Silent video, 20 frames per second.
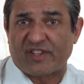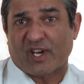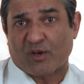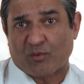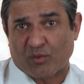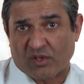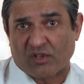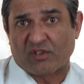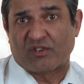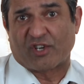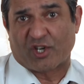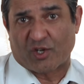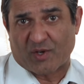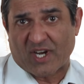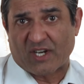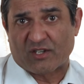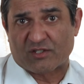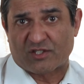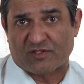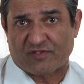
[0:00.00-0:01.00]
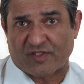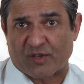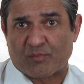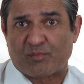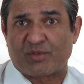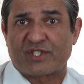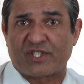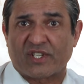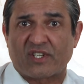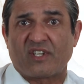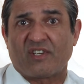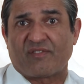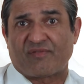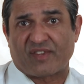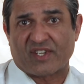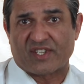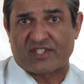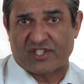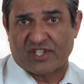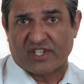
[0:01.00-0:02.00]
they will grow out of it, particularly if
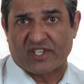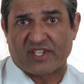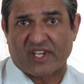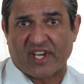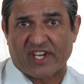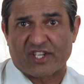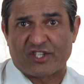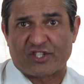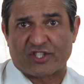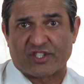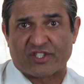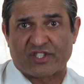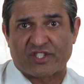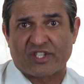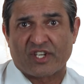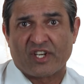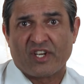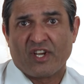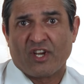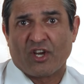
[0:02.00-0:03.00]
they're teenagers